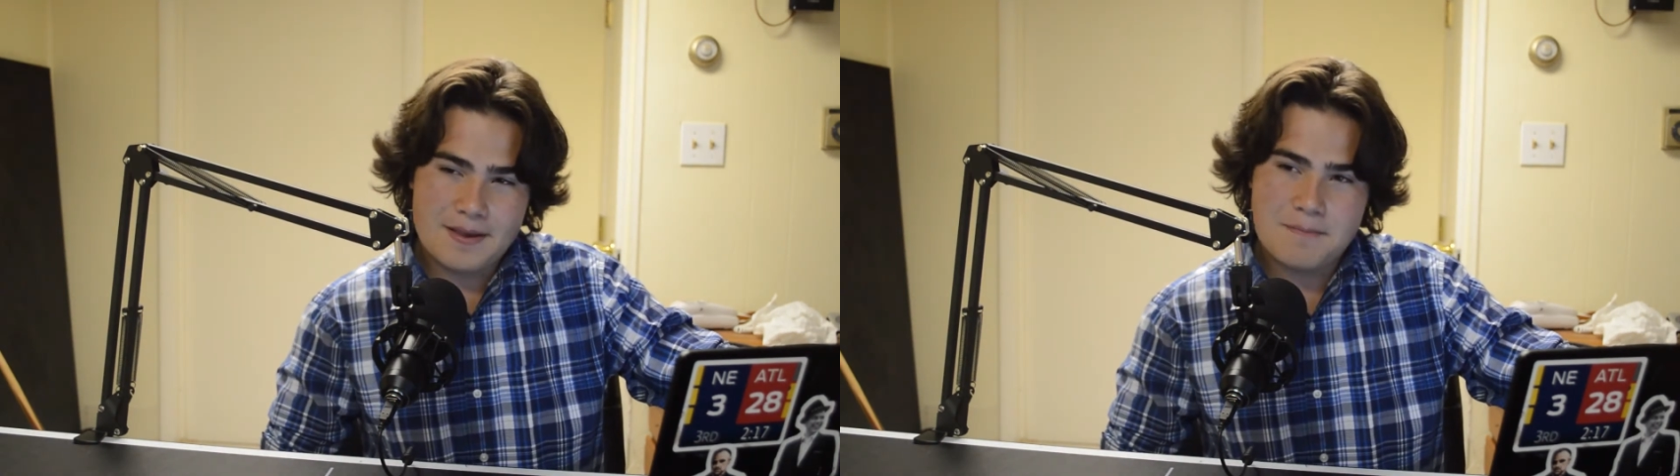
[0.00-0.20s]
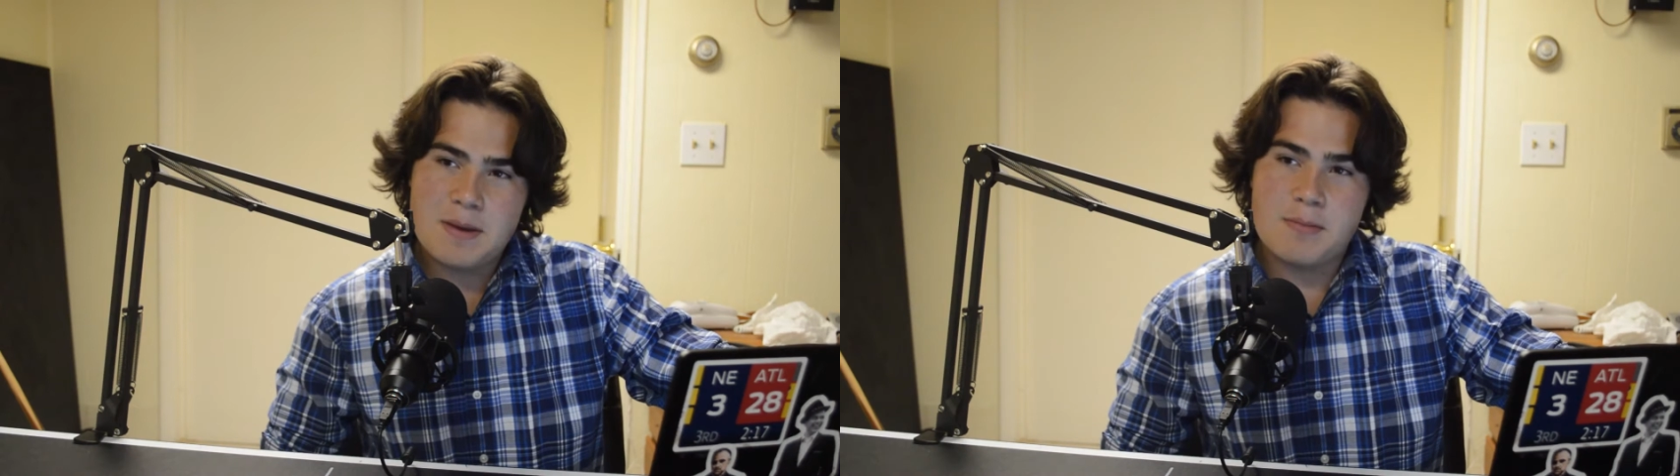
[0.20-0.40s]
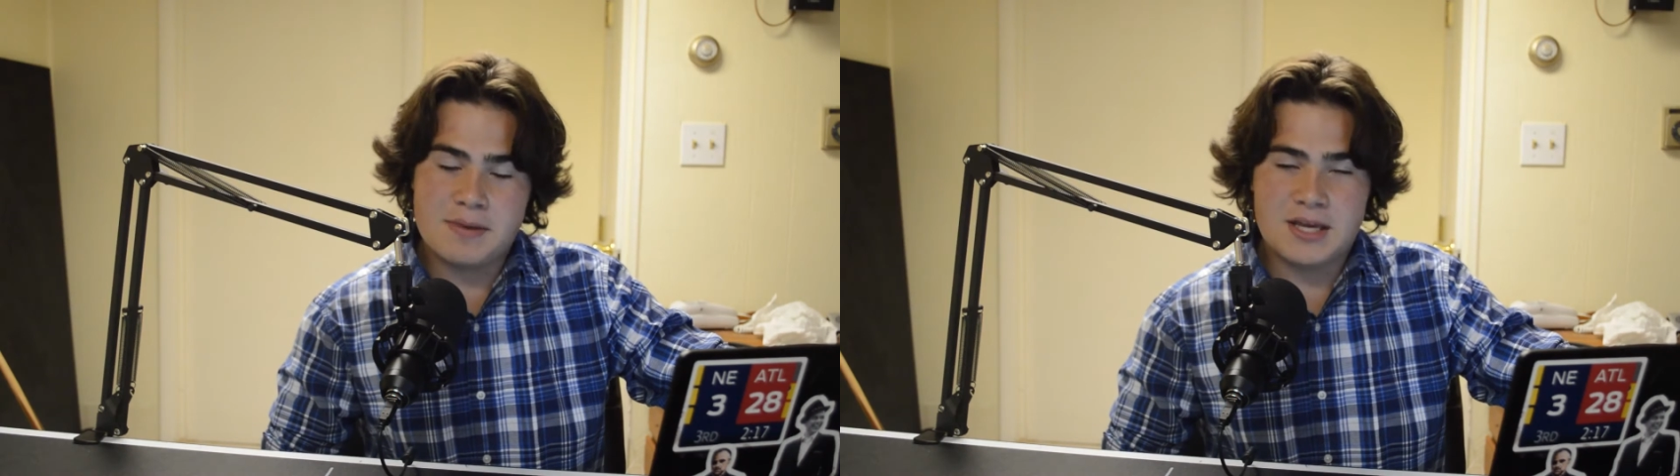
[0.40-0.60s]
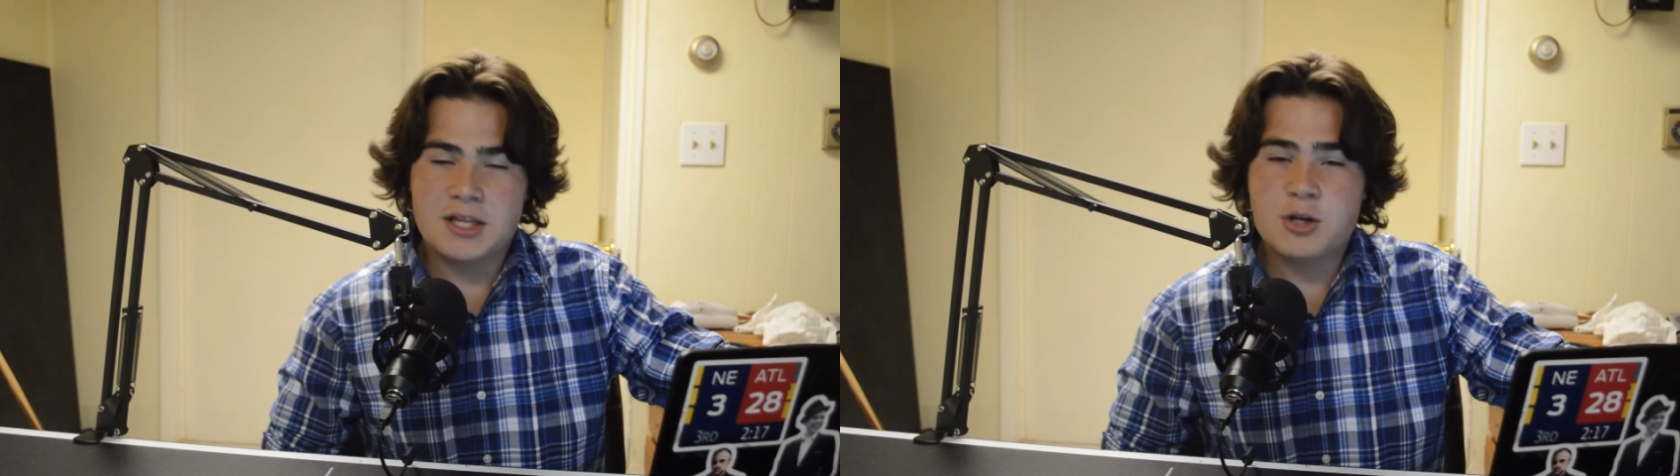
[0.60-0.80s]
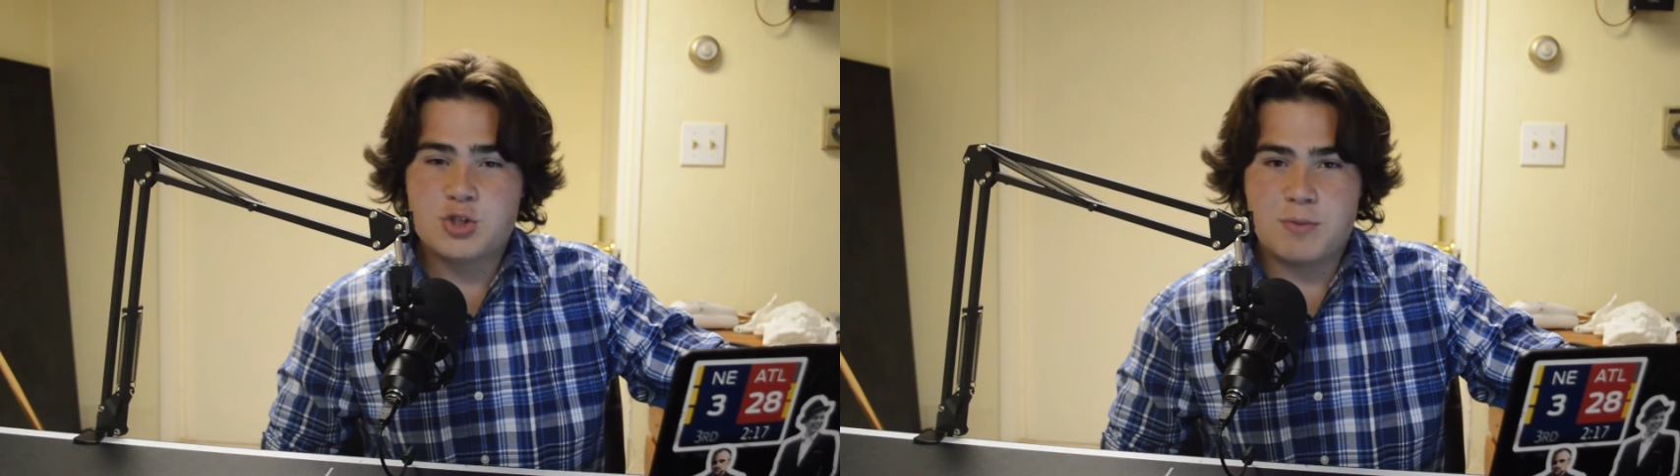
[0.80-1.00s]
maybe being a
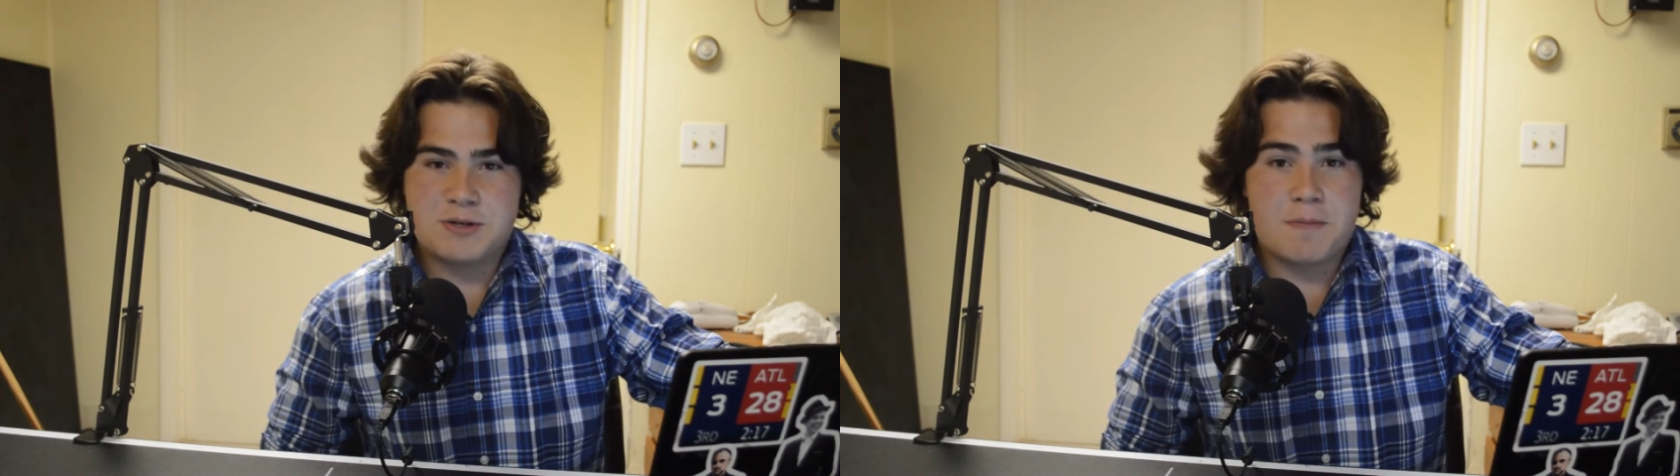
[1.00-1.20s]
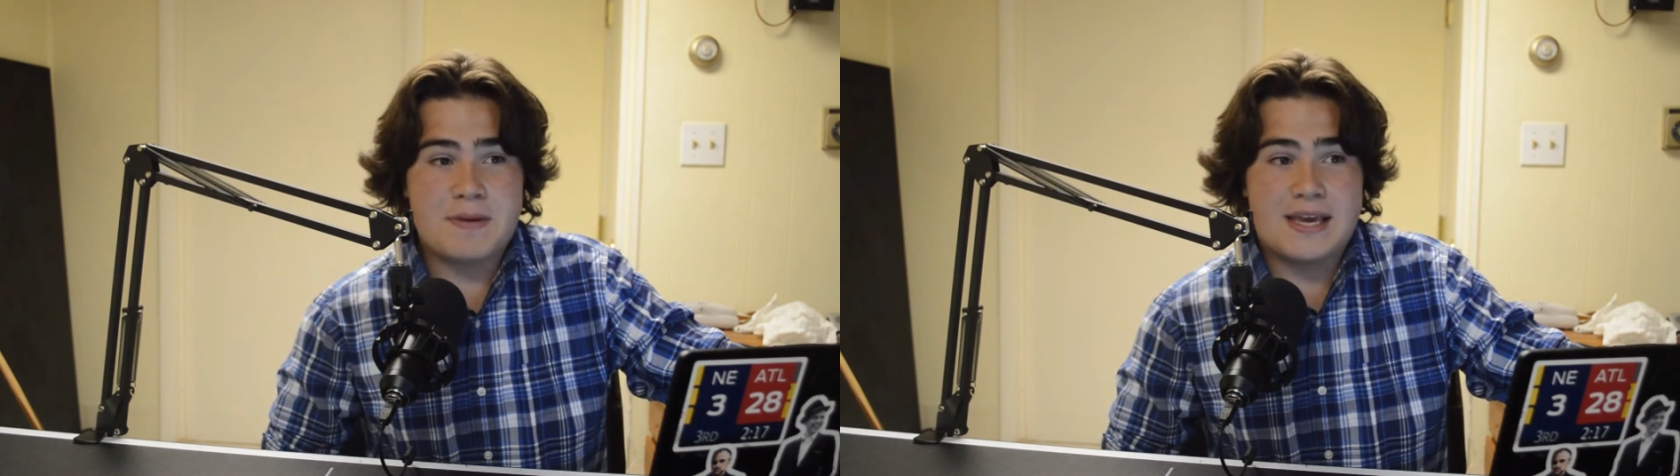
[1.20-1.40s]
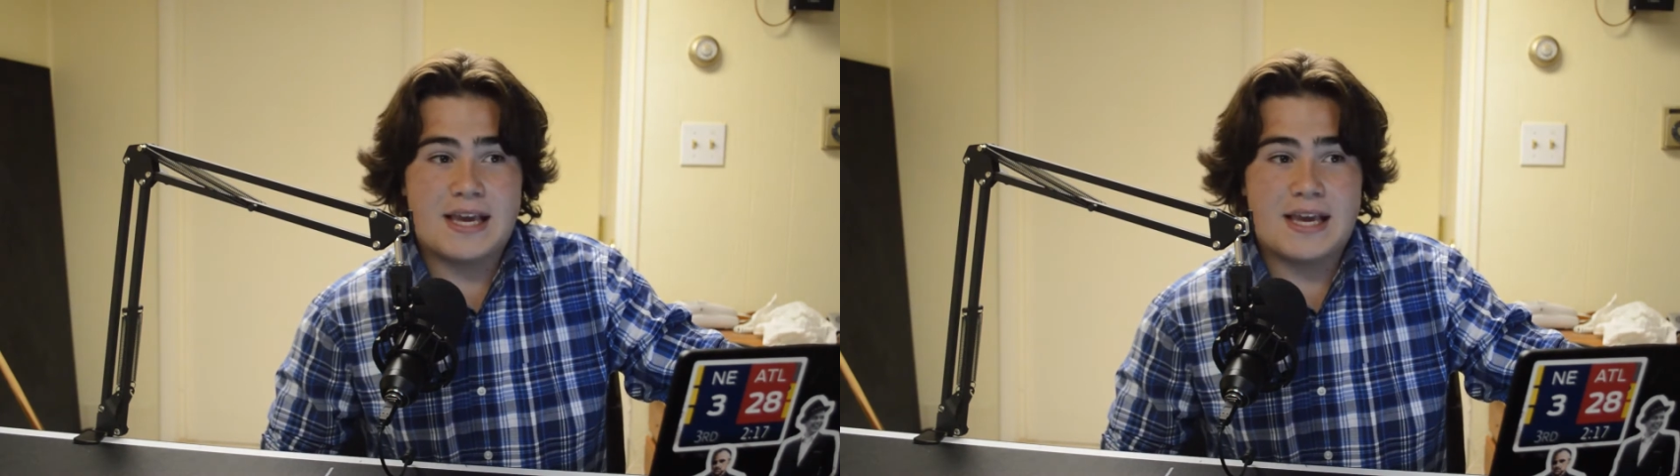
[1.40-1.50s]
little too much, but being